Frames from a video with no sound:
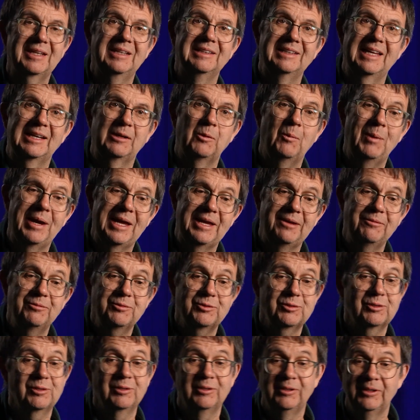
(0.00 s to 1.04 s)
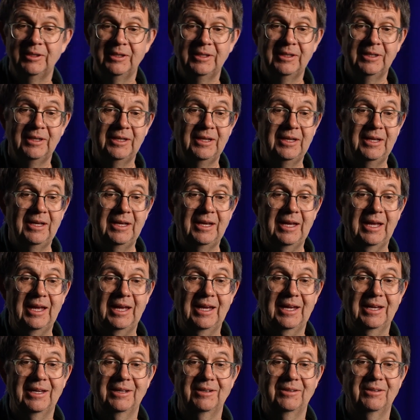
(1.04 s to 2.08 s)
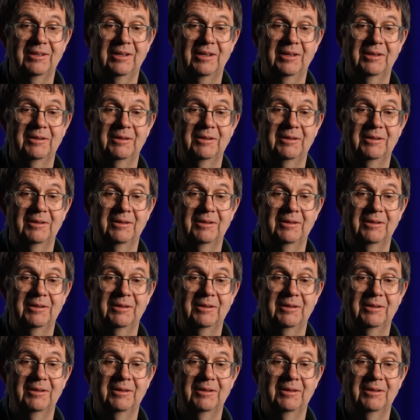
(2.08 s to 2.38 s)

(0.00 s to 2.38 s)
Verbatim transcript: like waves. And